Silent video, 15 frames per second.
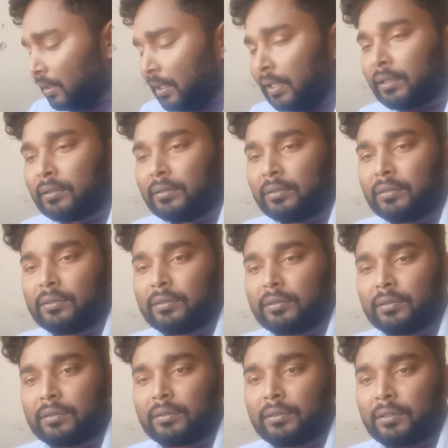
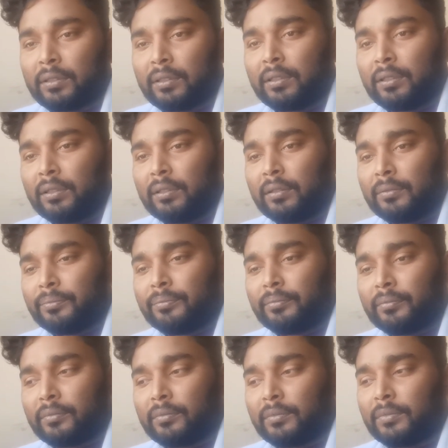and
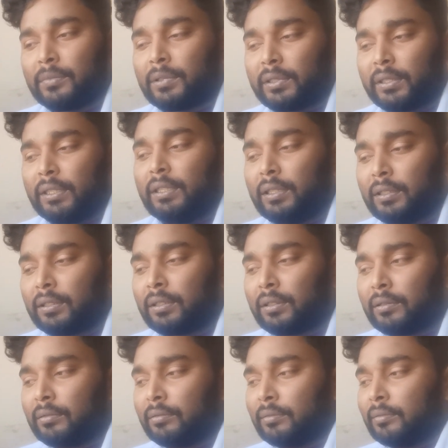see the